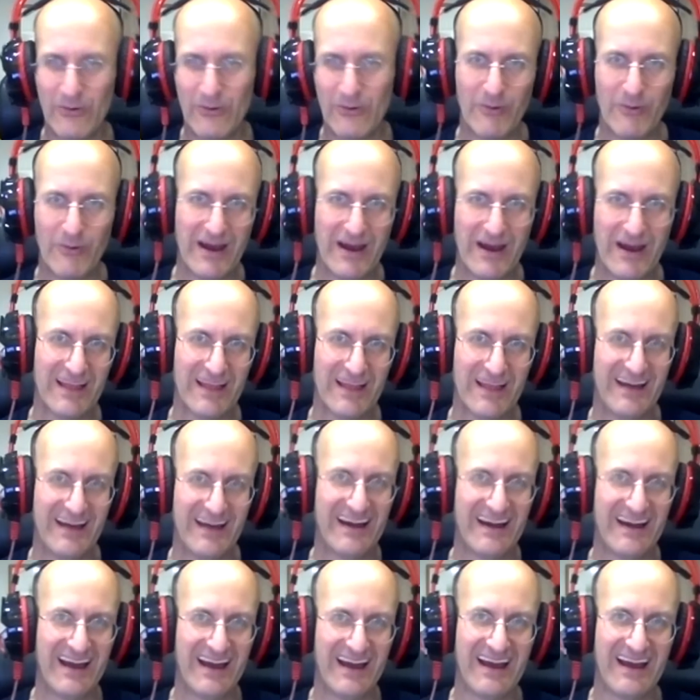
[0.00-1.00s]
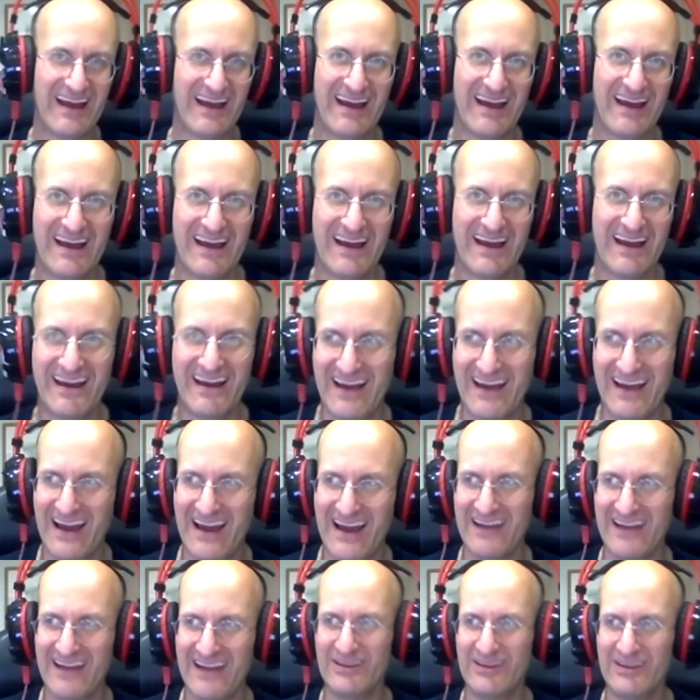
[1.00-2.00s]
well,
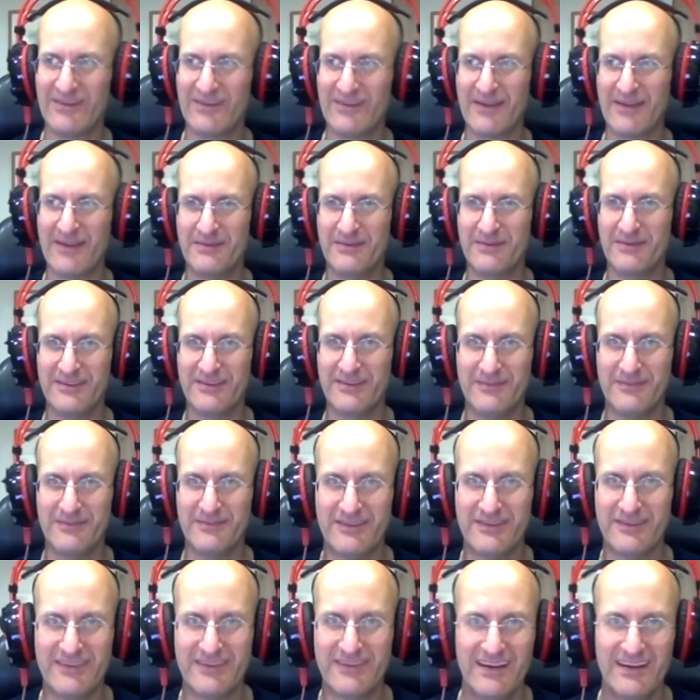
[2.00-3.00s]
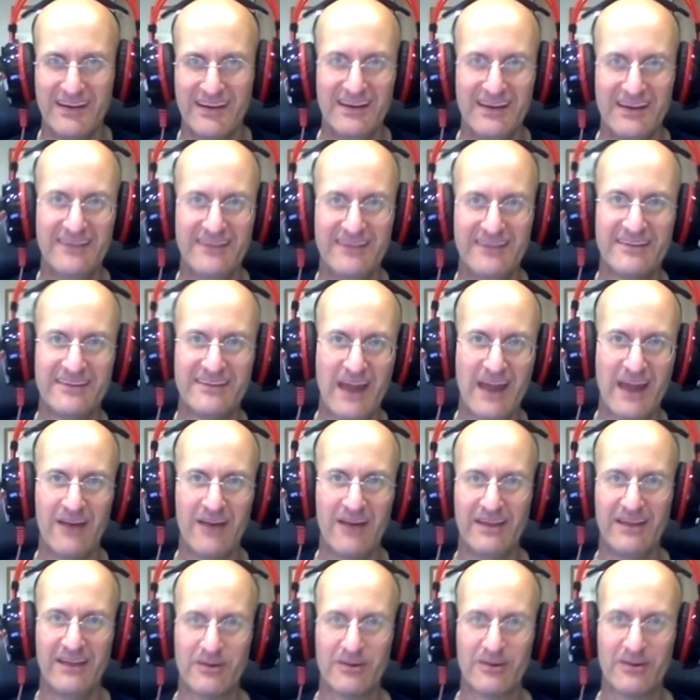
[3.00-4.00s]
I don't know if optimism is
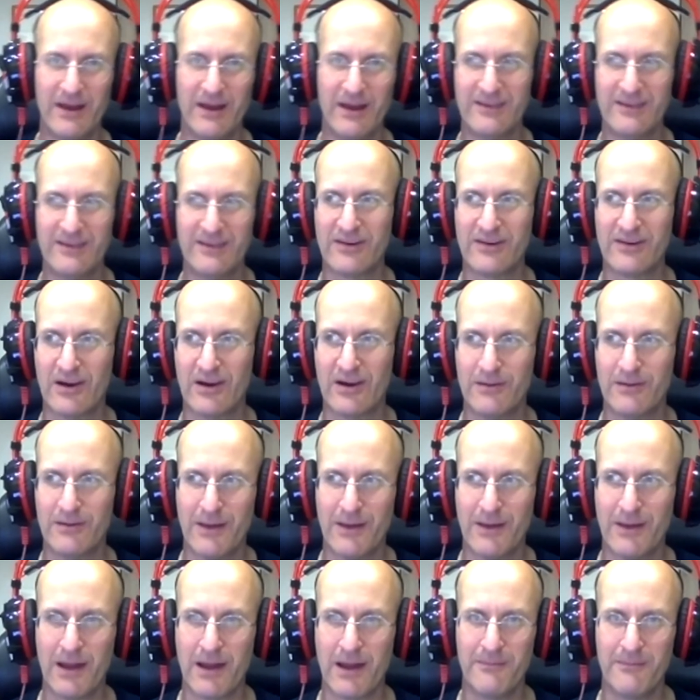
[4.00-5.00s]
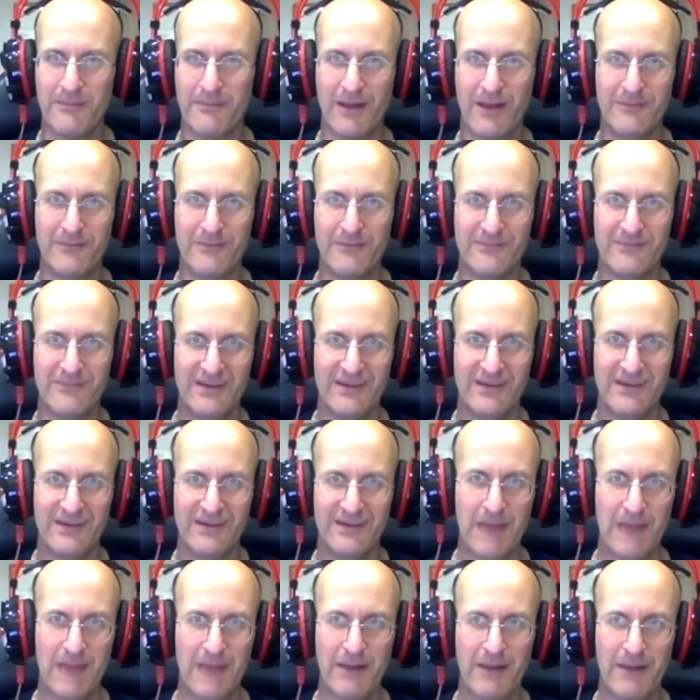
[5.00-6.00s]
entirely the right term.
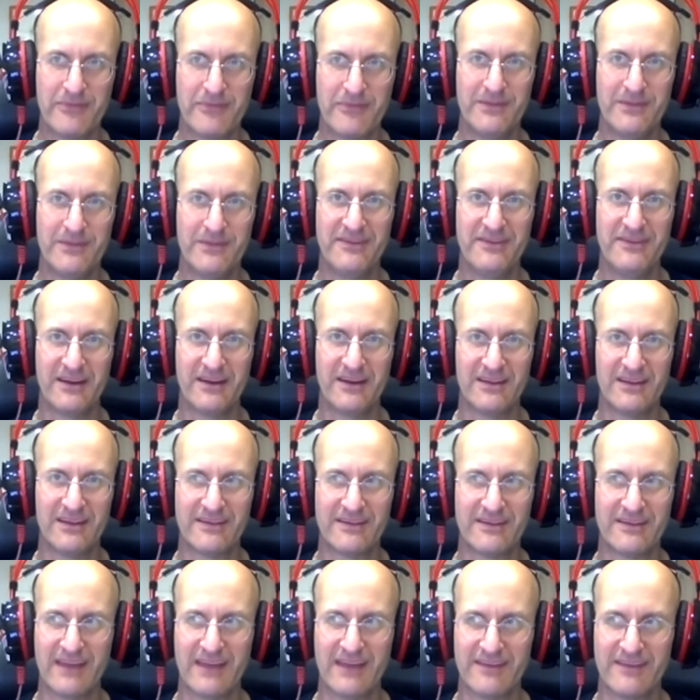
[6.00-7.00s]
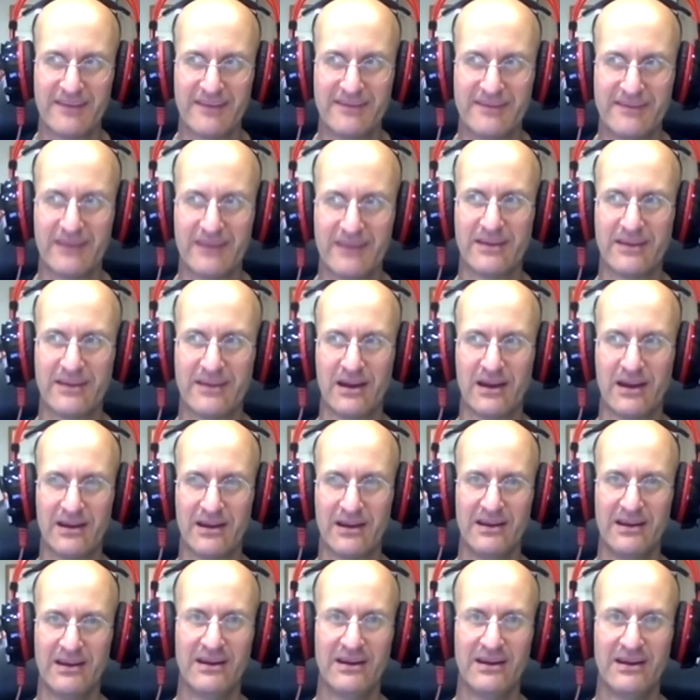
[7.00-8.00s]
I'm optimistic in the sense that
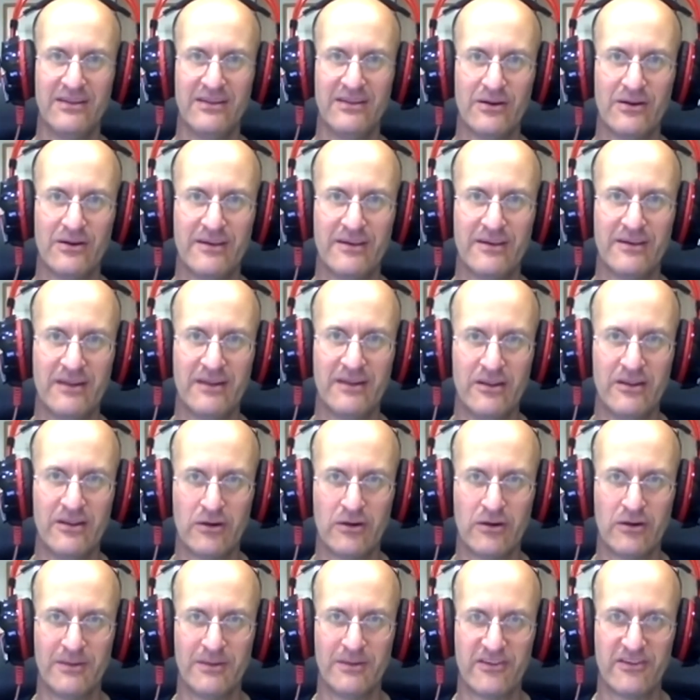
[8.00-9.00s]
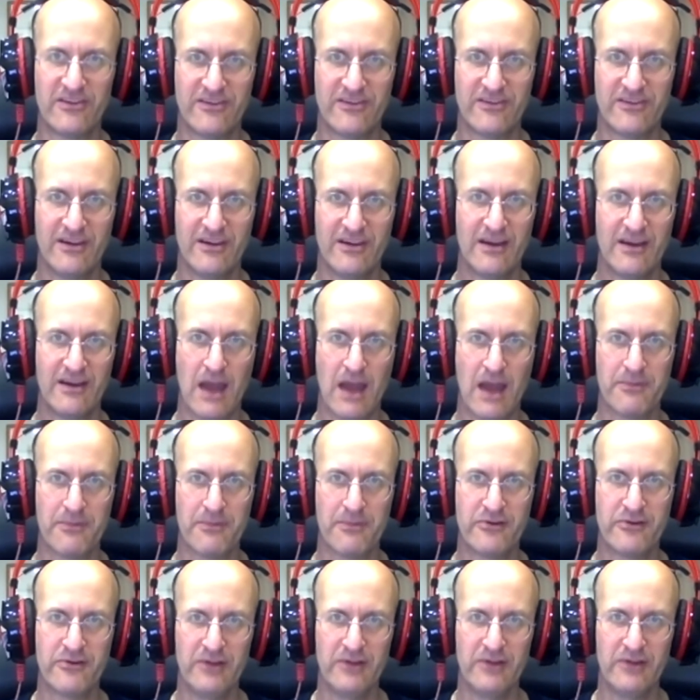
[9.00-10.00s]
there is an enormous
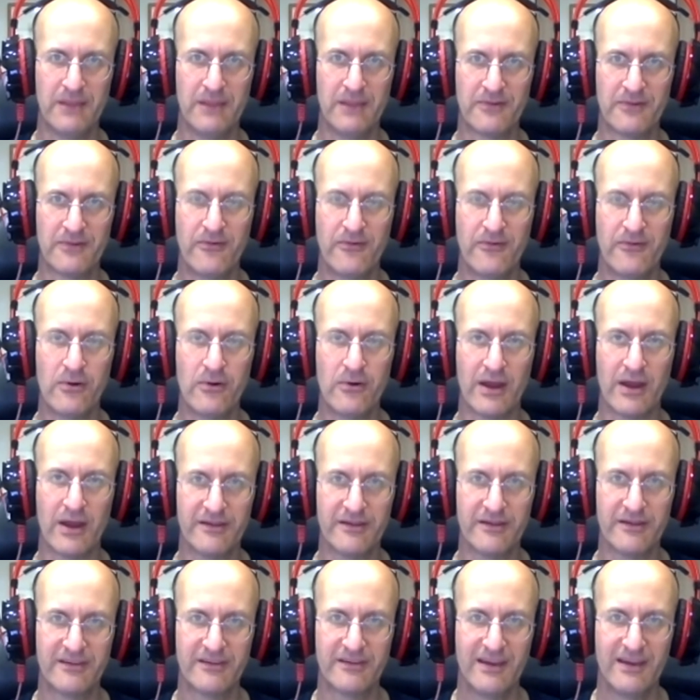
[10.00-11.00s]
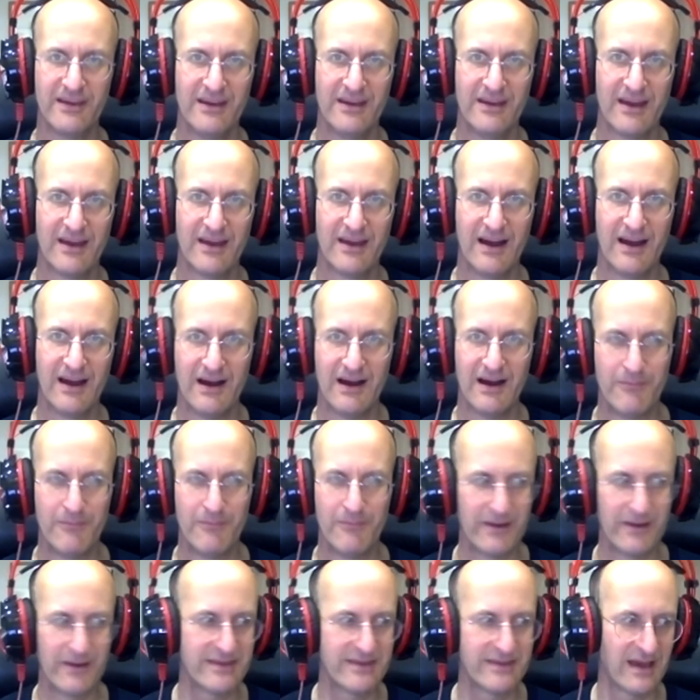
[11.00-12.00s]
opportunity before us,
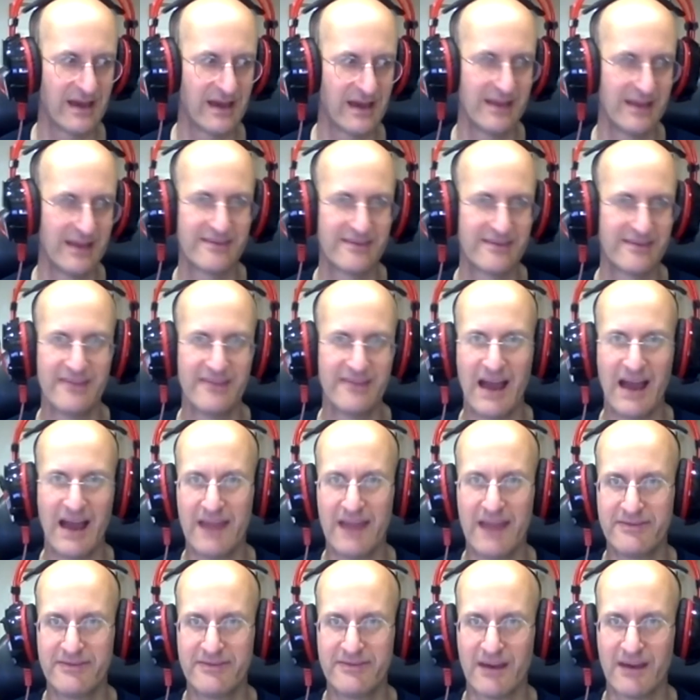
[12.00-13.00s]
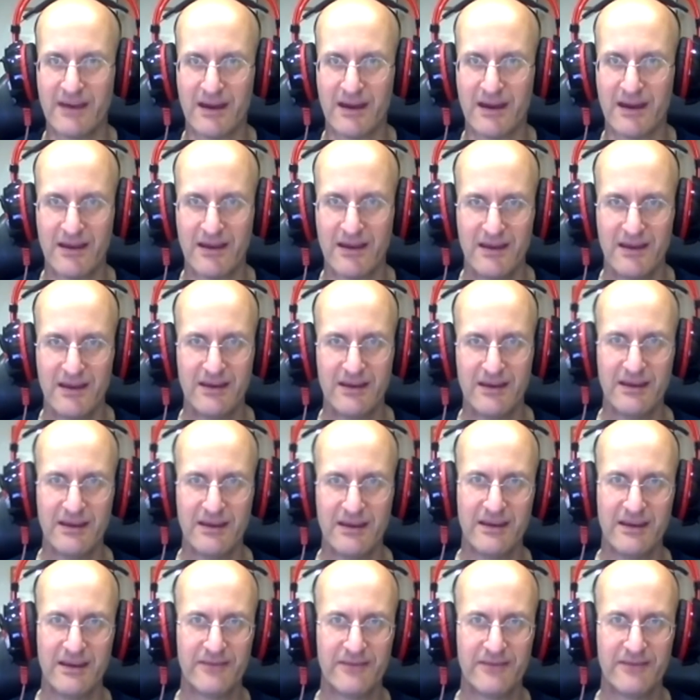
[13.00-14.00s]
but it's not.
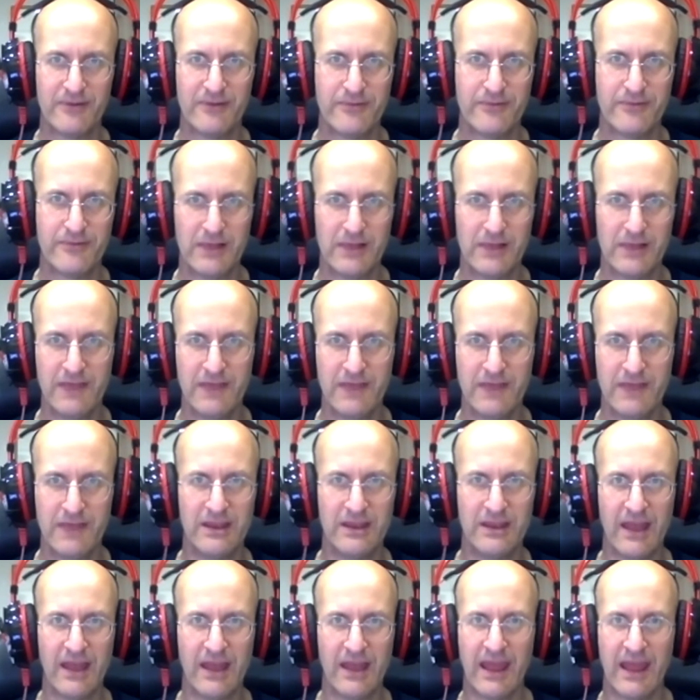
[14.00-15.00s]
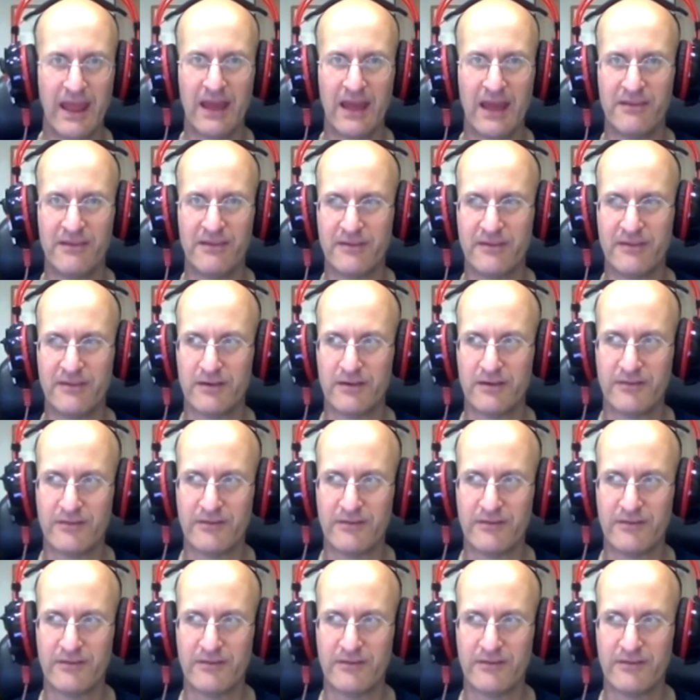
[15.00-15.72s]
If we leave it in the hands of